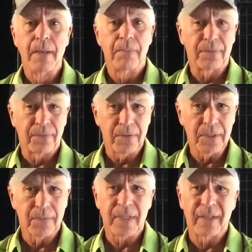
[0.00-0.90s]
But for
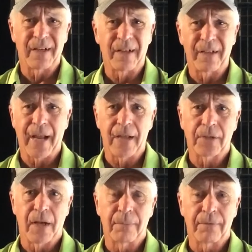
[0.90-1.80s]
those of us that are in a cash
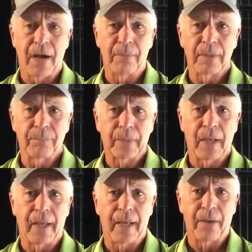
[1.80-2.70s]
crop environment,
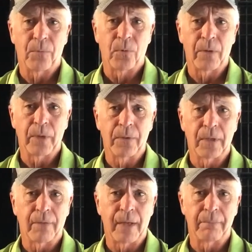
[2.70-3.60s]
where we
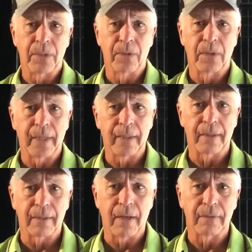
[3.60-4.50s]
don't have that manure
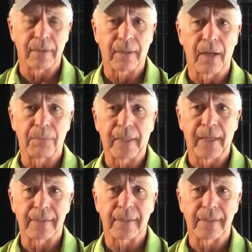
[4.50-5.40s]
lingering around that
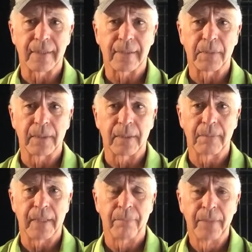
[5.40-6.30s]
complicates the system a little
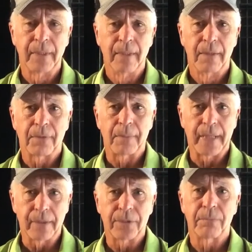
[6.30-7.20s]
bit from a
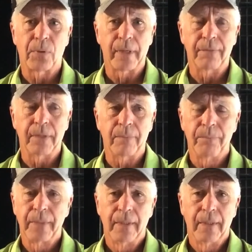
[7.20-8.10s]
nitrogen point of view,
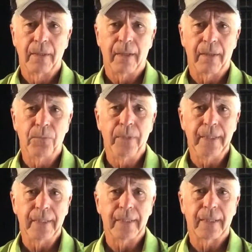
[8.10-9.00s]

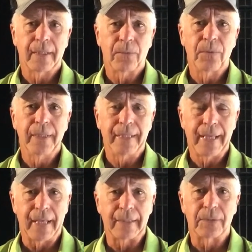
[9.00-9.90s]
we
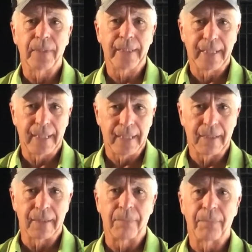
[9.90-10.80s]

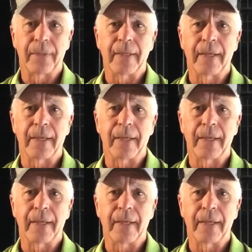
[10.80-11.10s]
can up the